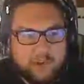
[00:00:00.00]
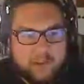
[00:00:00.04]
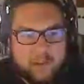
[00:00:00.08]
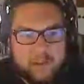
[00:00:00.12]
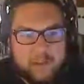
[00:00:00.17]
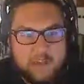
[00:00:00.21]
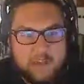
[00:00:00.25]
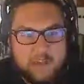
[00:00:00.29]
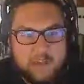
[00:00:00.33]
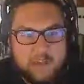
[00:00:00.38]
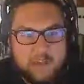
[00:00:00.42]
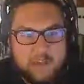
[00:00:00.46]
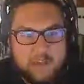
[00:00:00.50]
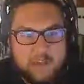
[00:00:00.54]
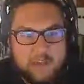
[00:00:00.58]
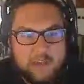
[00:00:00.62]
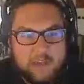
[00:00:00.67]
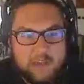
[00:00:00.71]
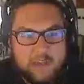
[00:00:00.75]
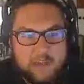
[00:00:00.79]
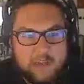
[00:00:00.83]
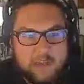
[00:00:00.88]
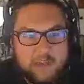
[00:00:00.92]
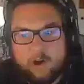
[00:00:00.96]
and play
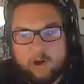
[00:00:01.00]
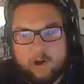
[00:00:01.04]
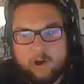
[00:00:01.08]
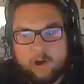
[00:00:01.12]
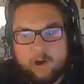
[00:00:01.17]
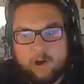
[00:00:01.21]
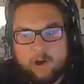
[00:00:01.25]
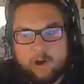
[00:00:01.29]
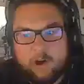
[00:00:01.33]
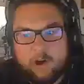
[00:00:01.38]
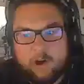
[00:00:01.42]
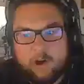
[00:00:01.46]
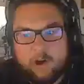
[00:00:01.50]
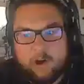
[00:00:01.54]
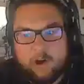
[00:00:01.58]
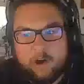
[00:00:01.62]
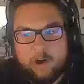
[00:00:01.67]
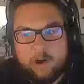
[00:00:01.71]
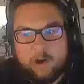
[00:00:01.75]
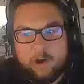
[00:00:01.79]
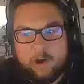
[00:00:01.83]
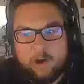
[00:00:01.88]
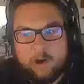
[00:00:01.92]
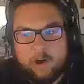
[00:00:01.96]
them off each other,
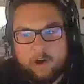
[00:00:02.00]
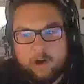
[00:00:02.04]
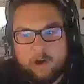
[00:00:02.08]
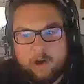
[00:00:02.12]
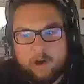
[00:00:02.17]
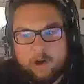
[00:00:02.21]
so that the